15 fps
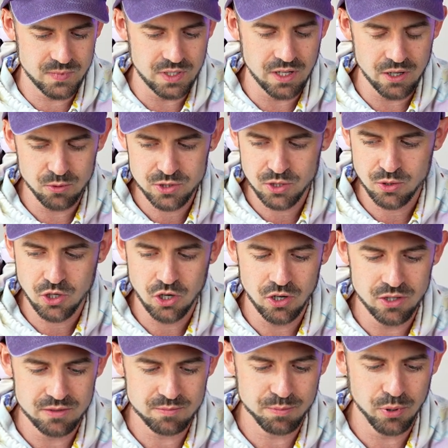I also
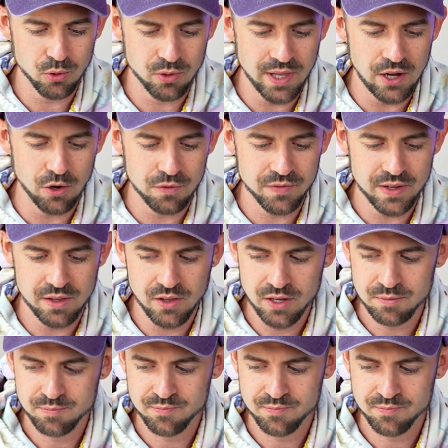can't pull that off either.